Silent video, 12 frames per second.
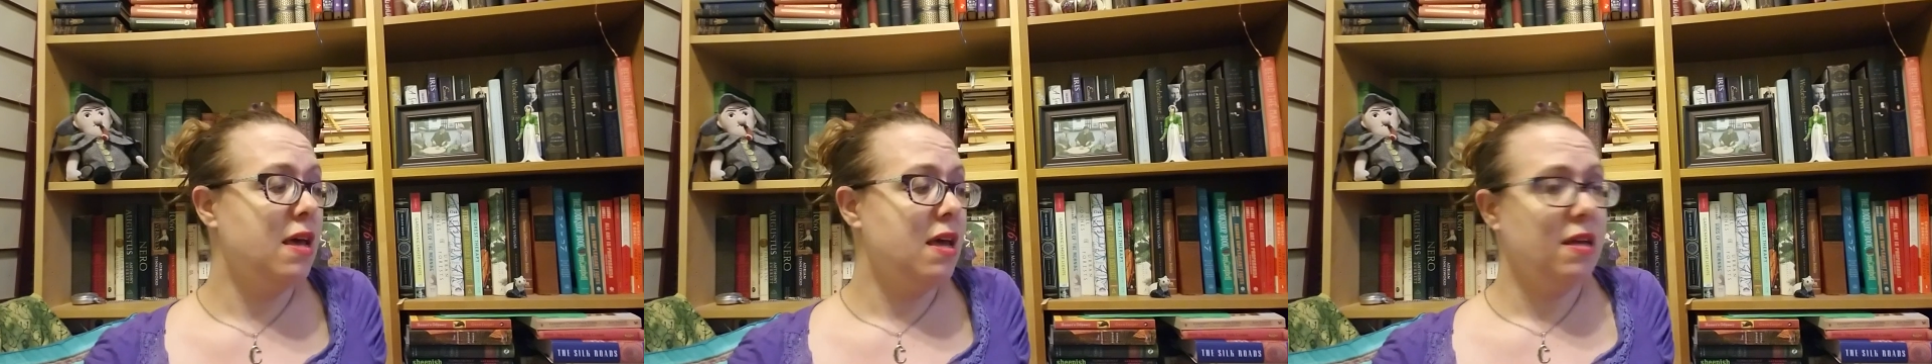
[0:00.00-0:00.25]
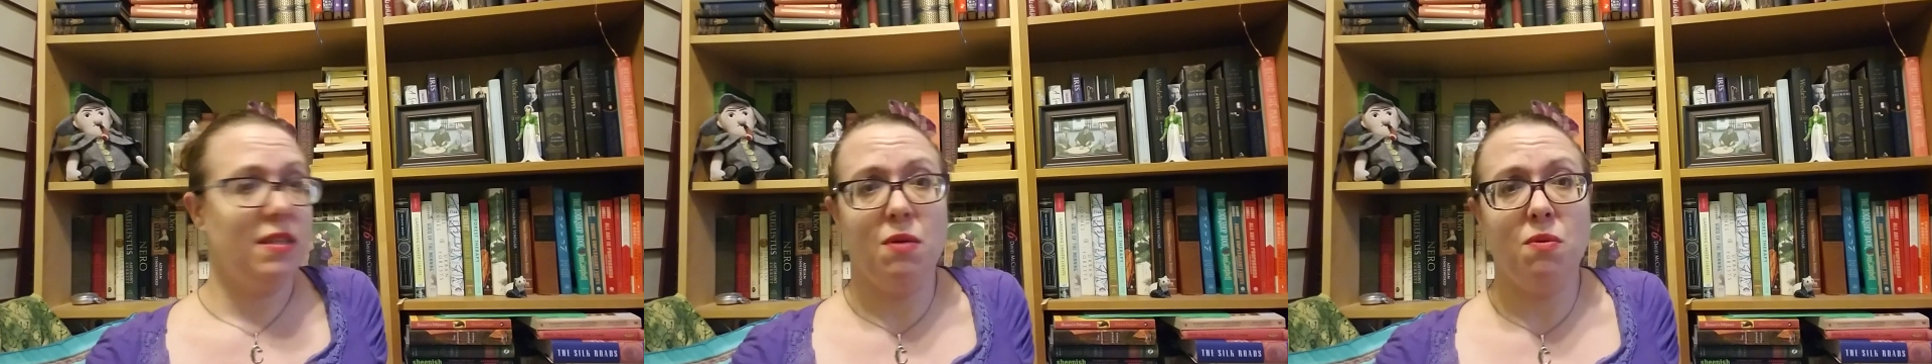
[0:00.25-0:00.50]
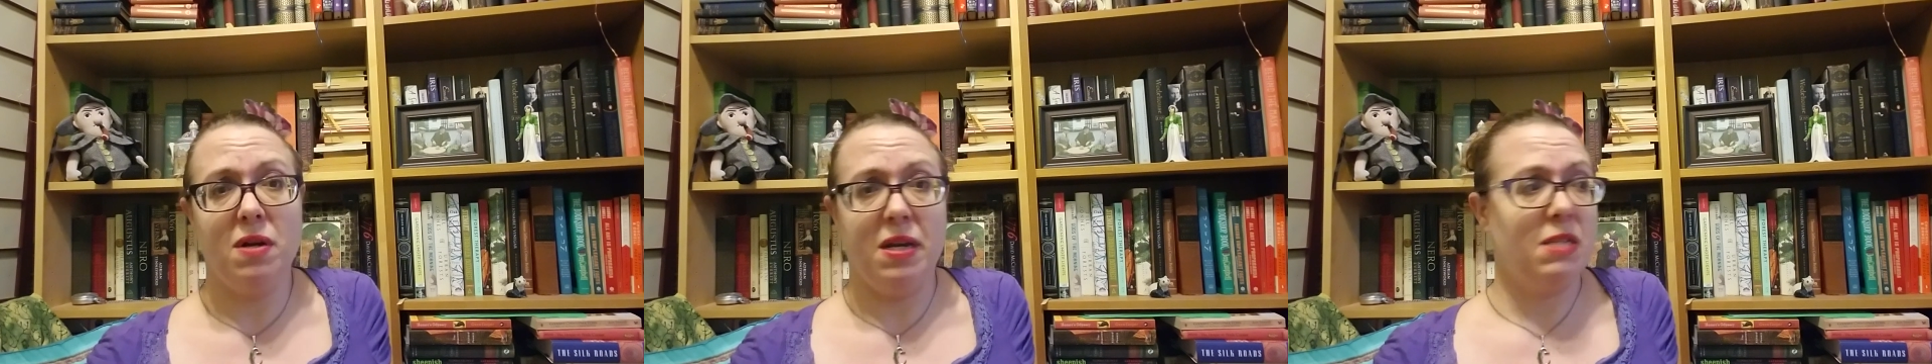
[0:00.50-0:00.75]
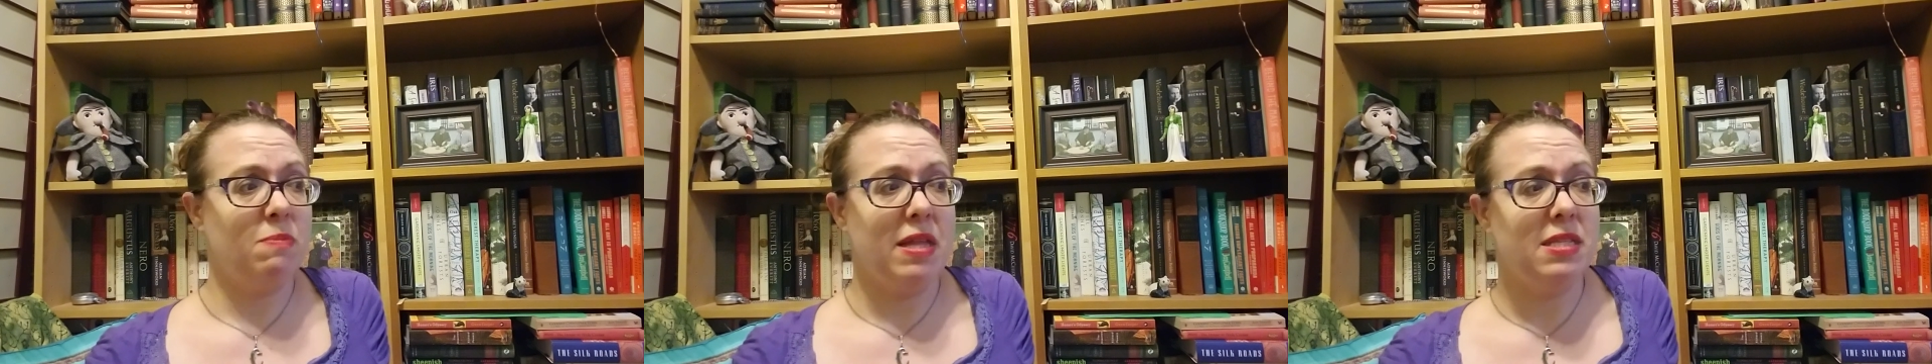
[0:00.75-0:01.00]
They weren't
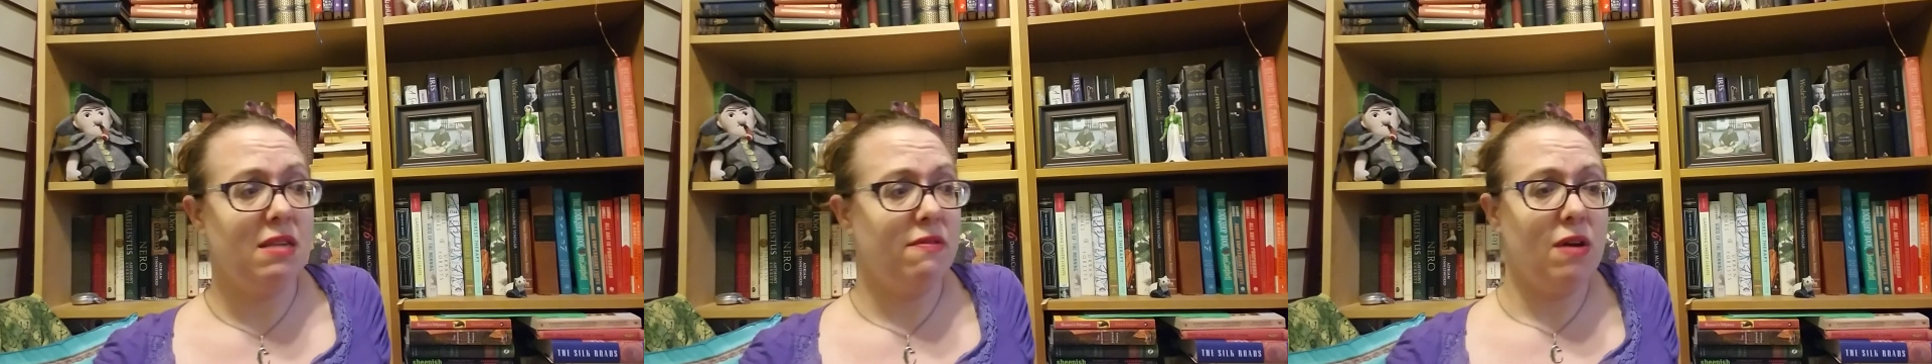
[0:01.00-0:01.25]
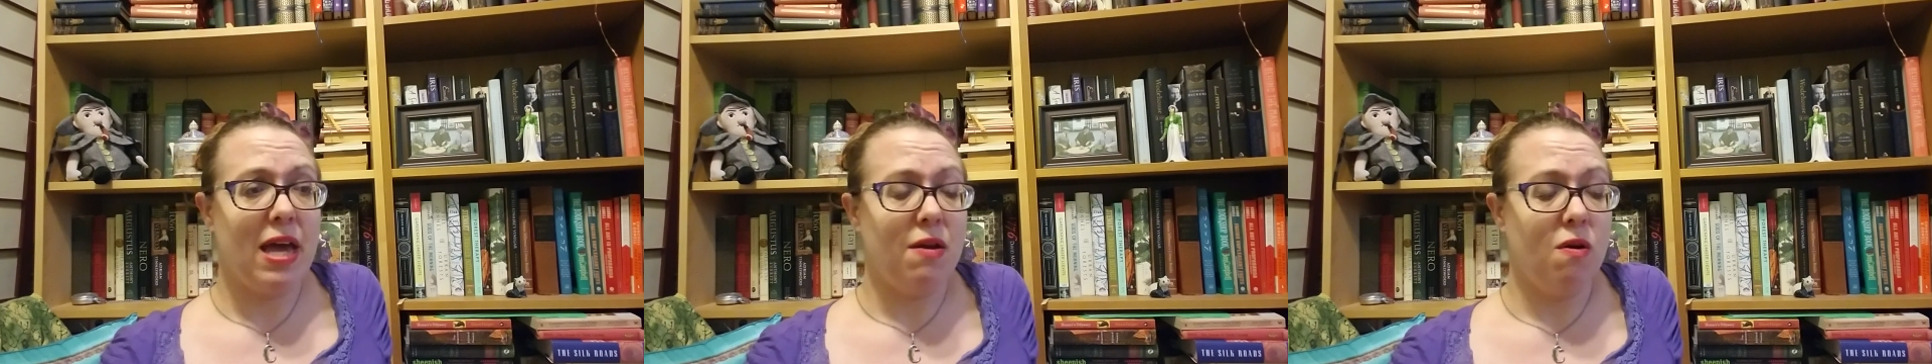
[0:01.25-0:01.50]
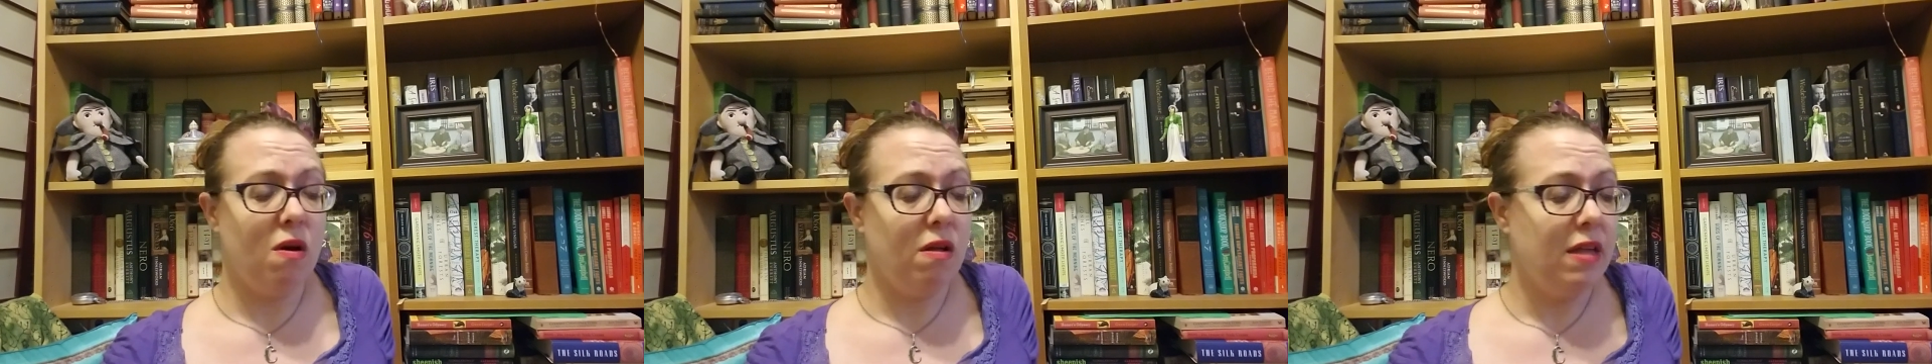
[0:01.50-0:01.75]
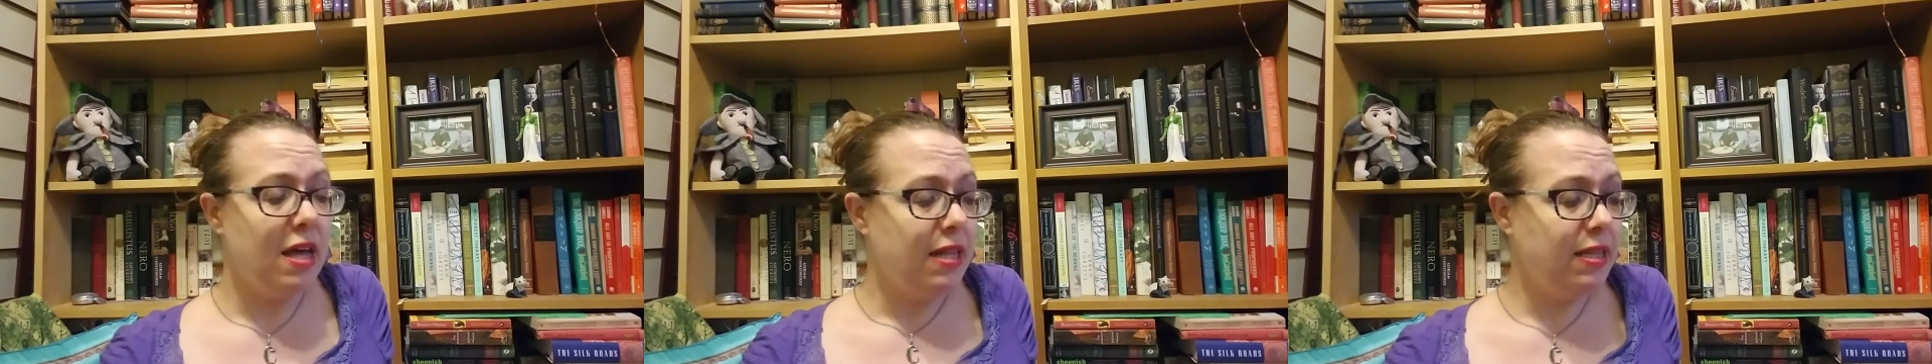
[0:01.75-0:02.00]
expensive at all.
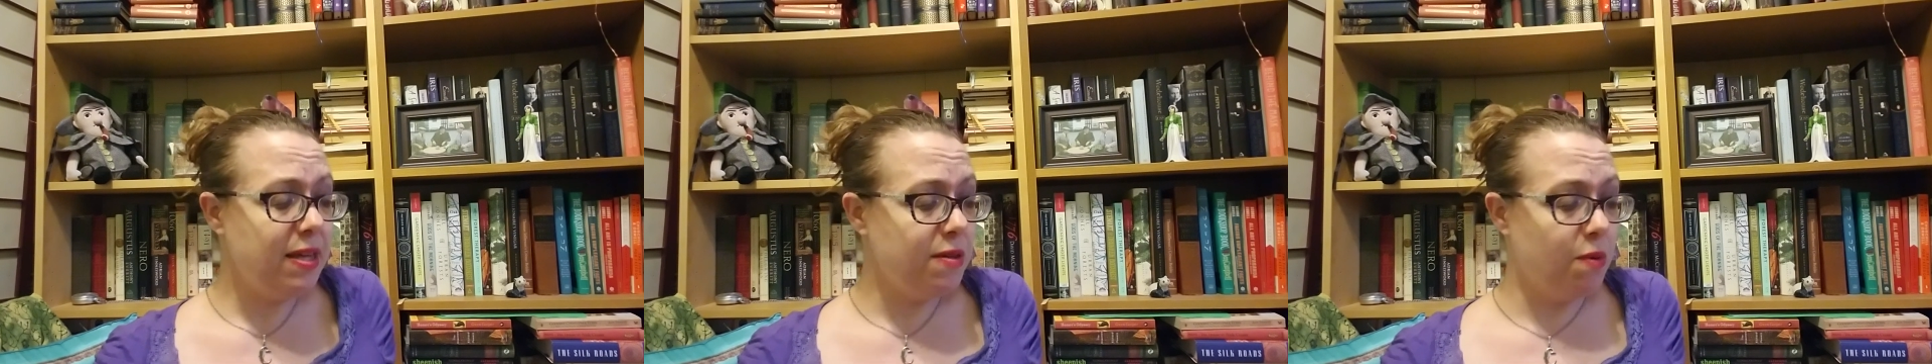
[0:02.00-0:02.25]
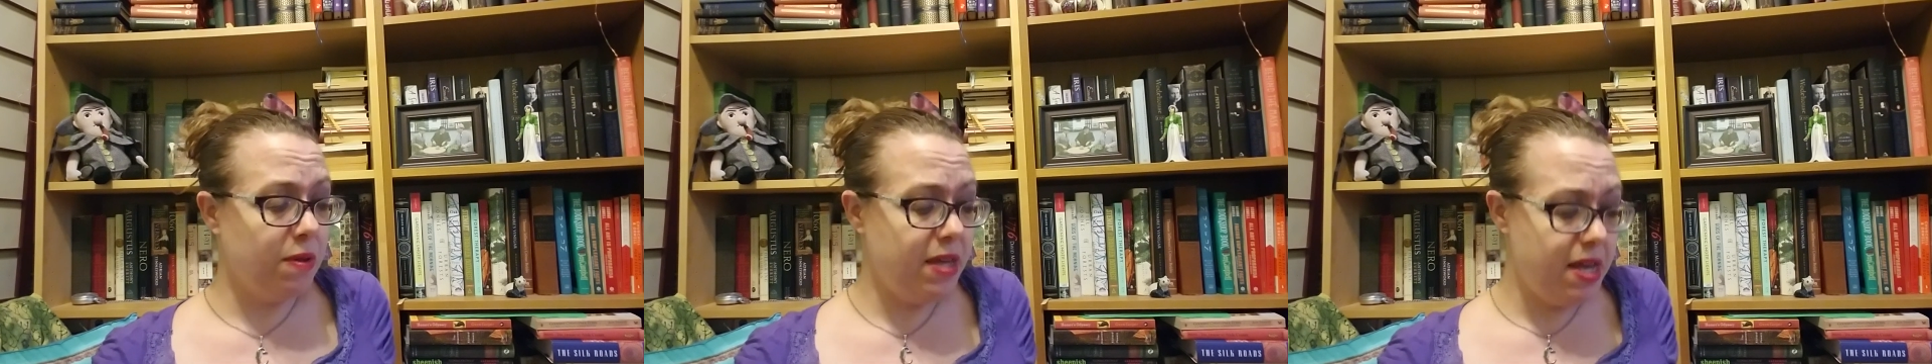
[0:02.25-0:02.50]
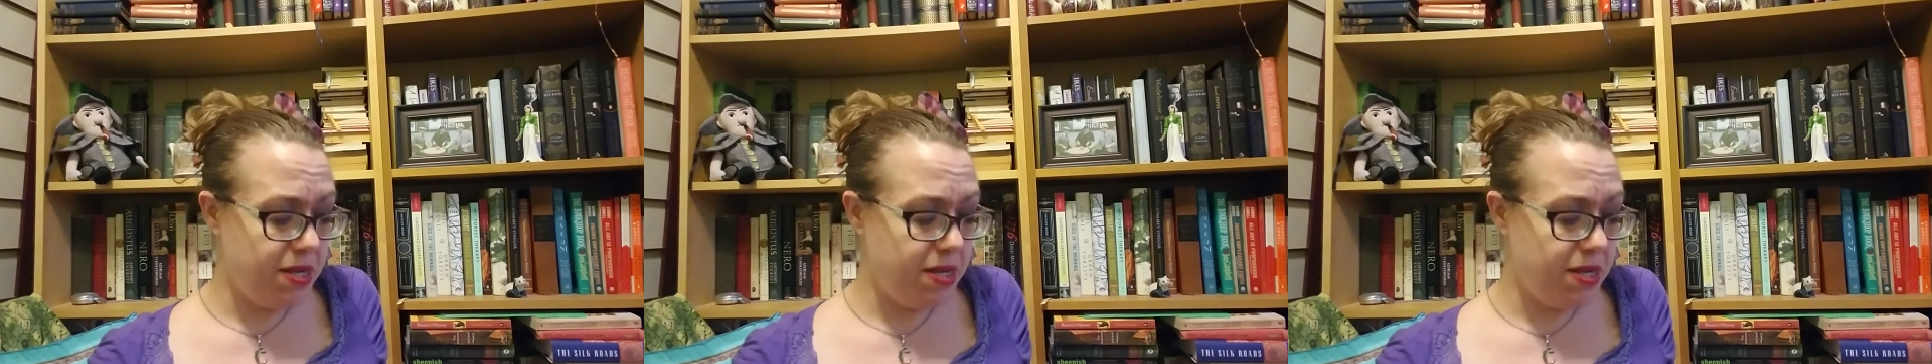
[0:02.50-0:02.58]
Neither were these,